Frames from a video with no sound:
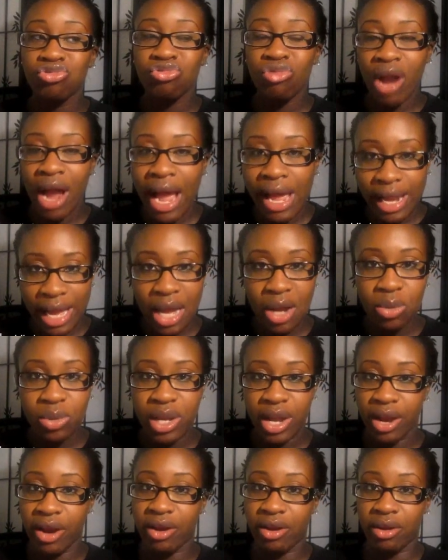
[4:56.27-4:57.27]
dried
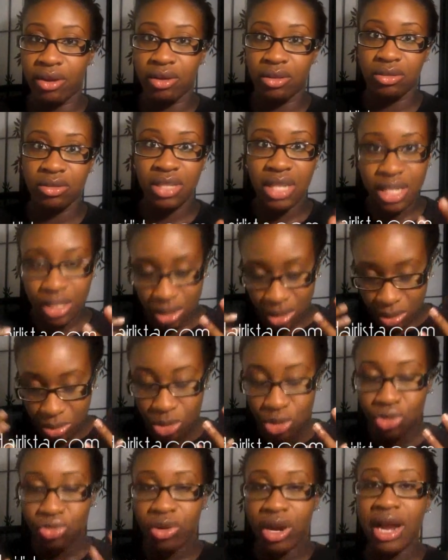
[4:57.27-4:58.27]
out hair, like
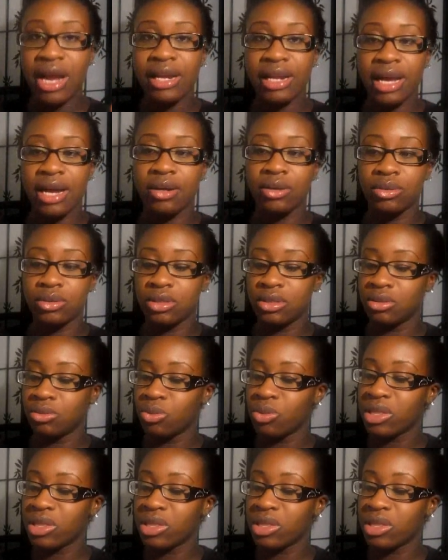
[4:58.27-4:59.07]
dried out.